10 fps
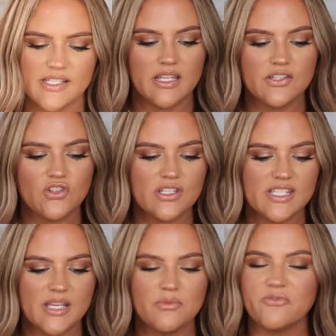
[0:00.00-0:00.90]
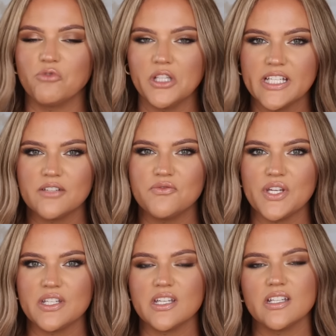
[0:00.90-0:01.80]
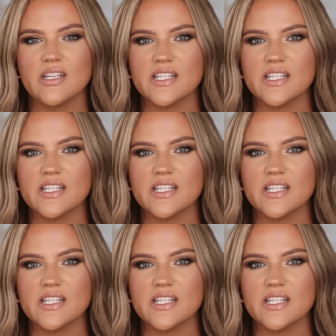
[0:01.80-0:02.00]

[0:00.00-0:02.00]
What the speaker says: These just seemed really convenient,